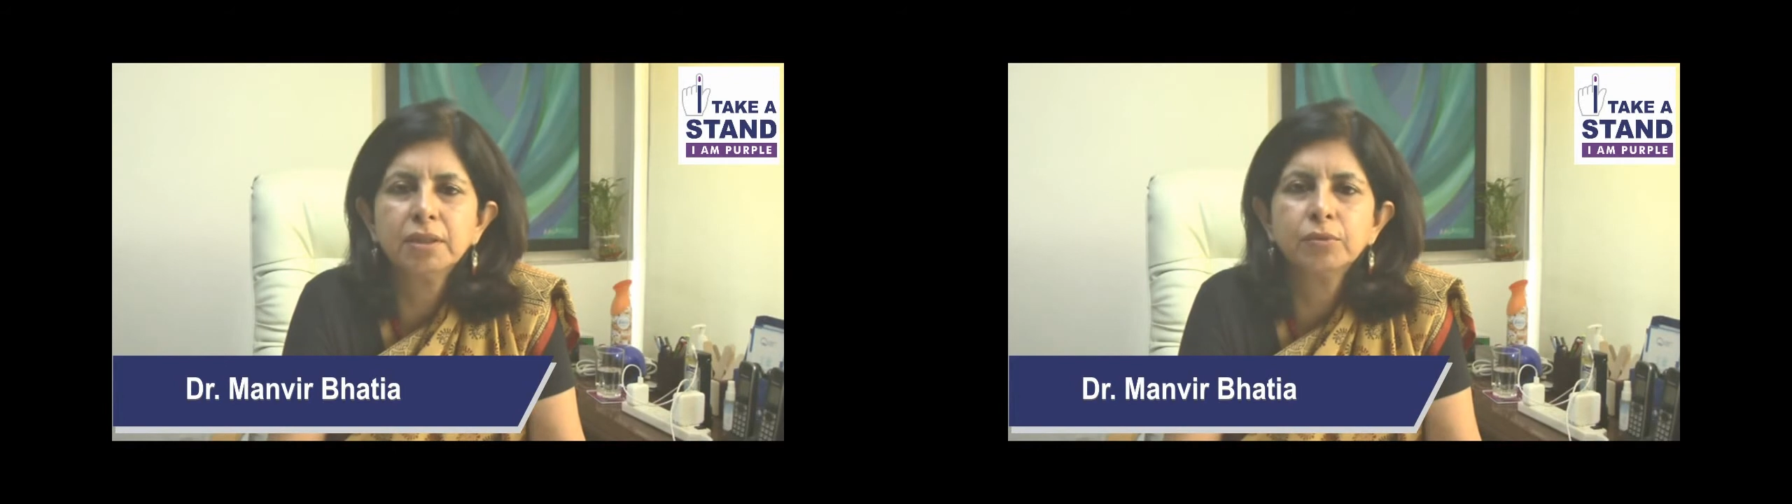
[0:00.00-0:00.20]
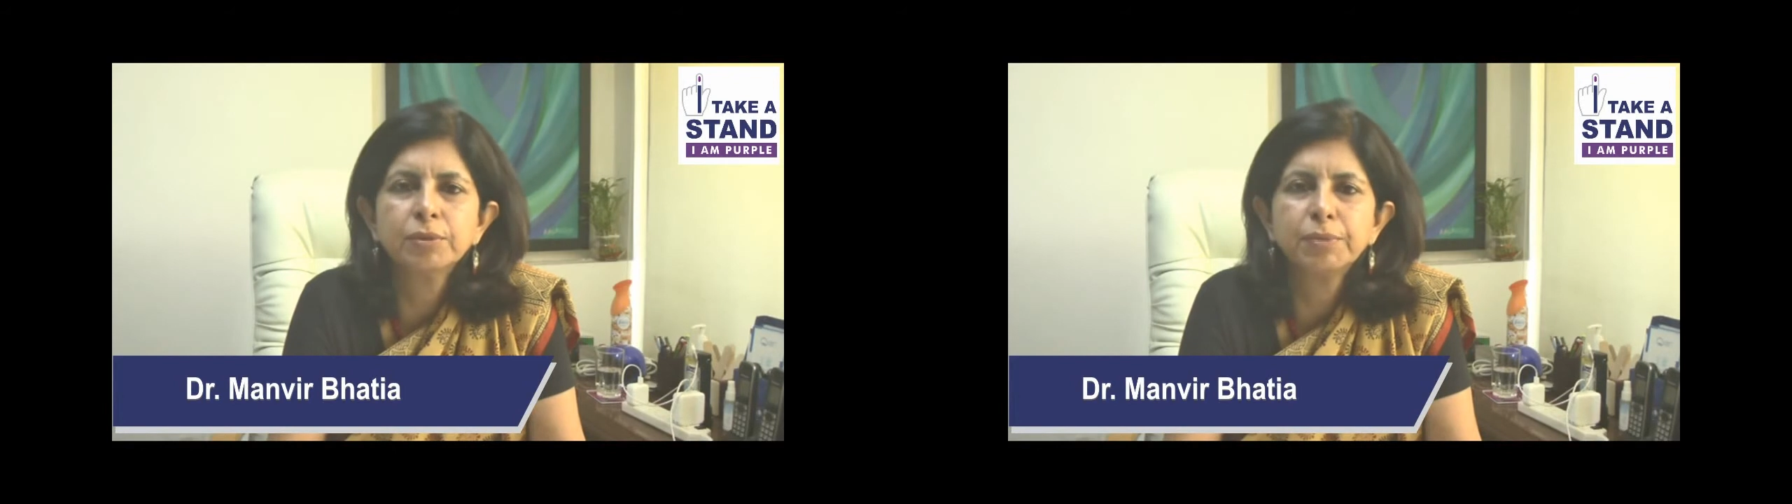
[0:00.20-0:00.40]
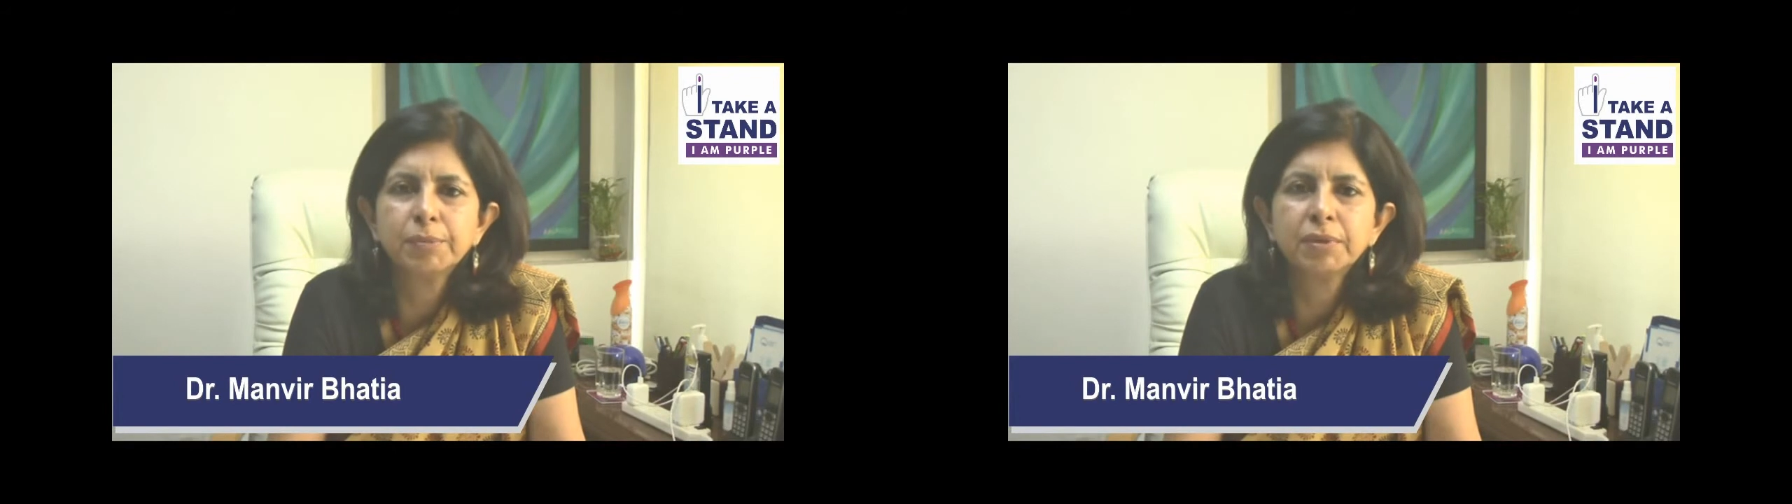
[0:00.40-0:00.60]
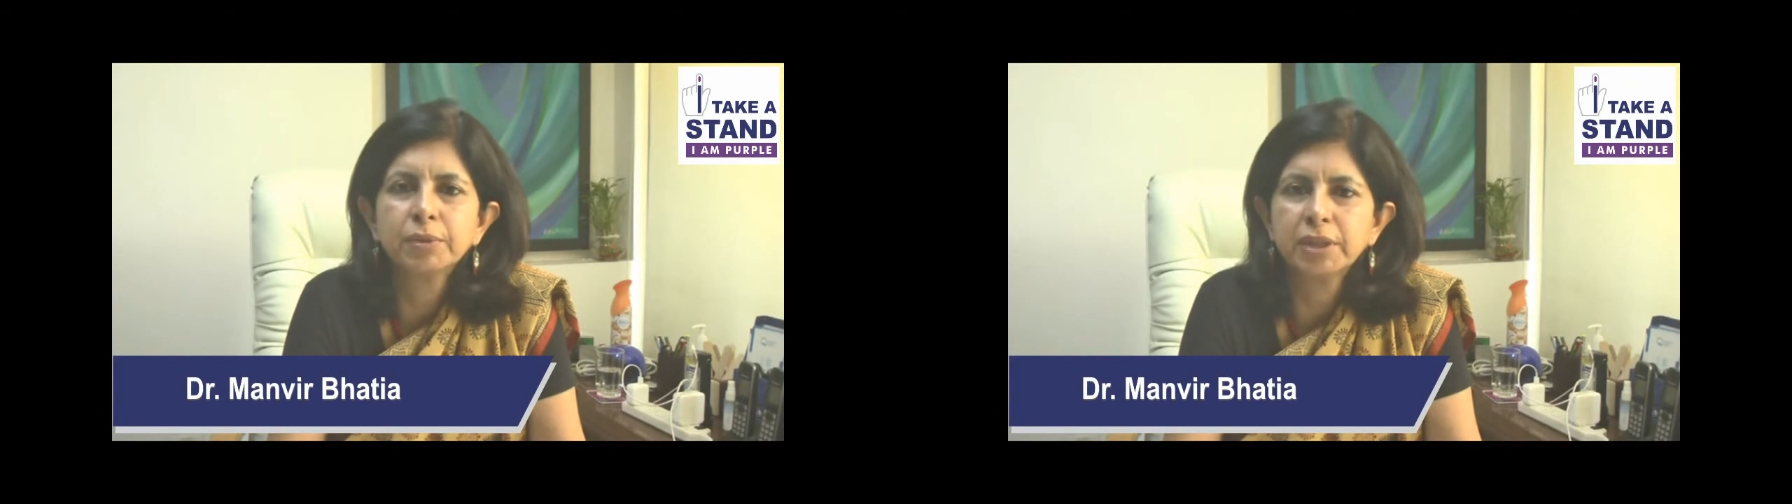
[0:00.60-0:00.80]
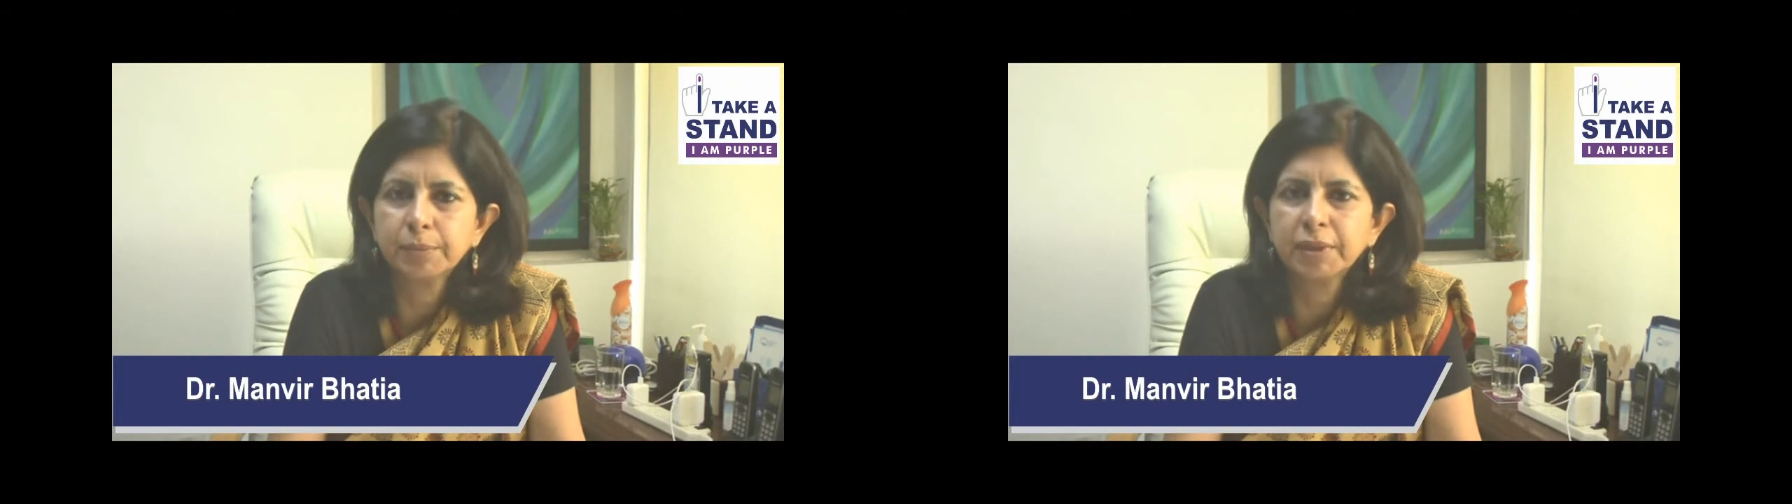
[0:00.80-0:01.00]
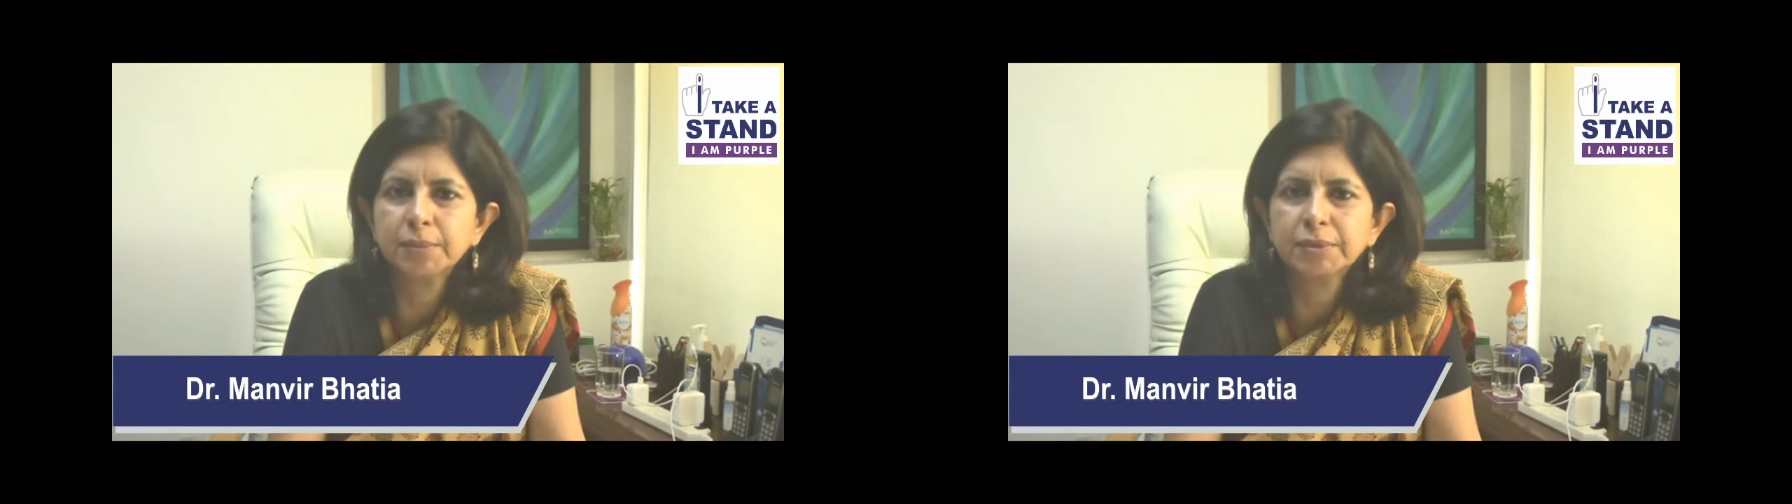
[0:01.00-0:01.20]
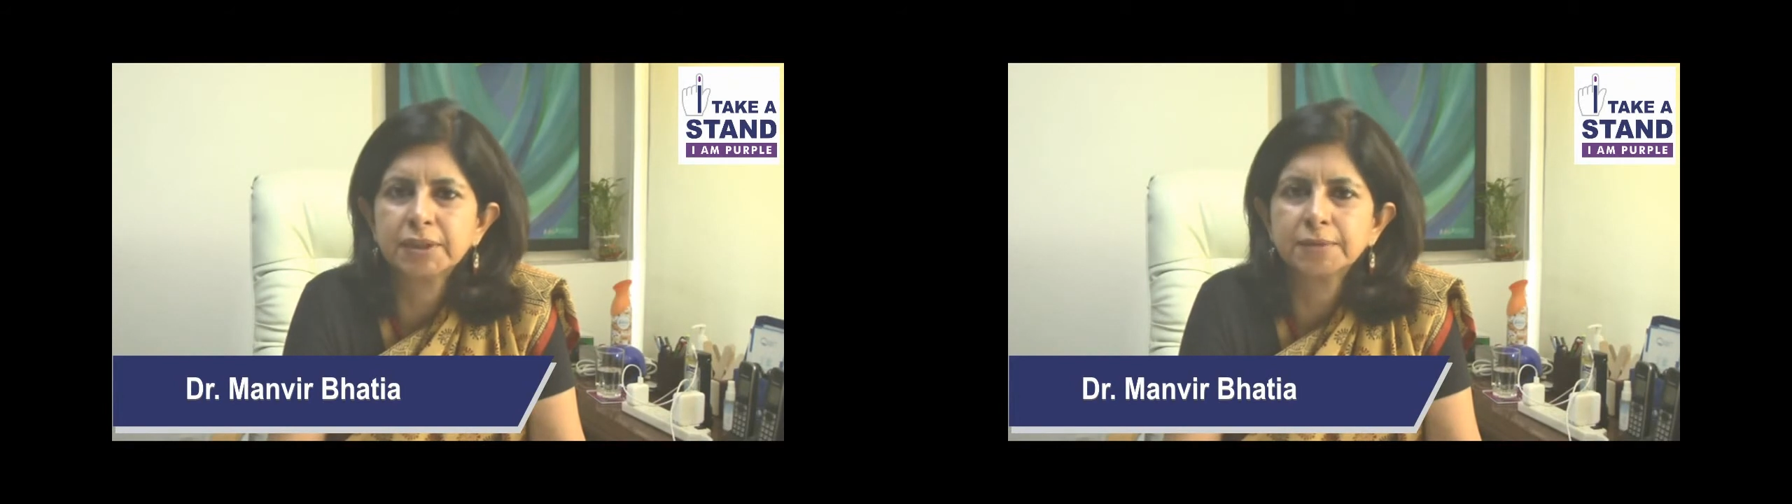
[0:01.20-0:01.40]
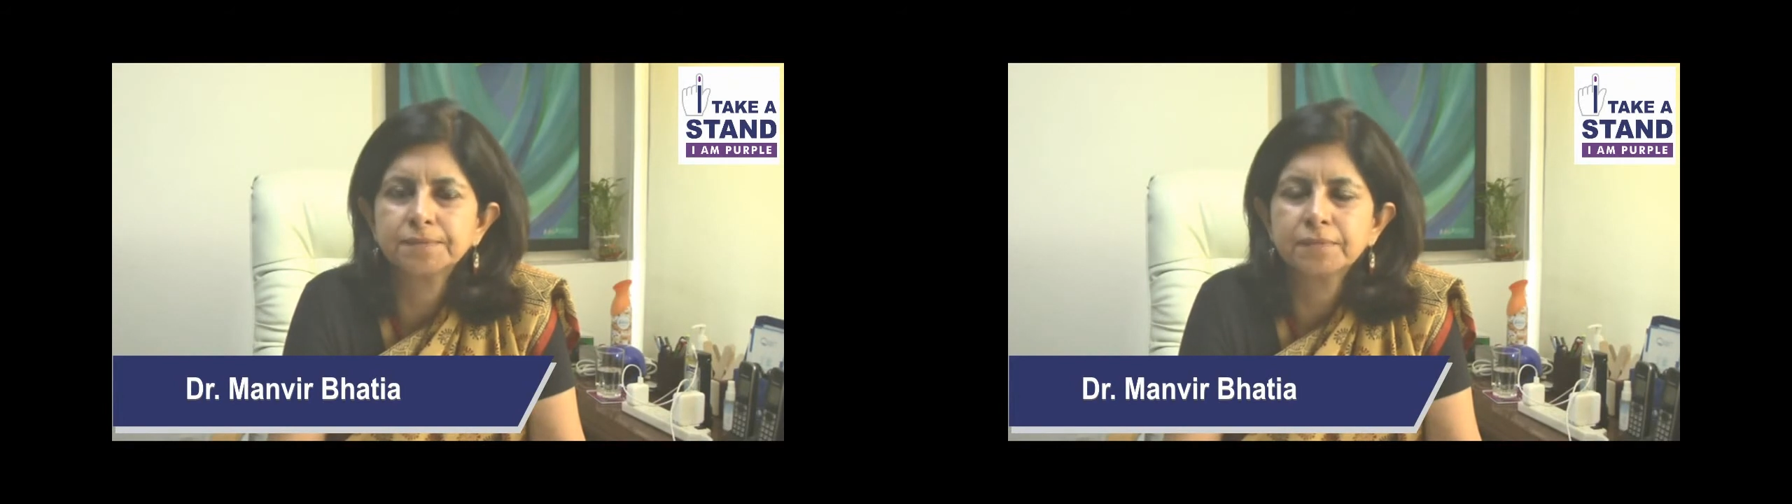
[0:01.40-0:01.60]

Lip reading: with people with epilepsy.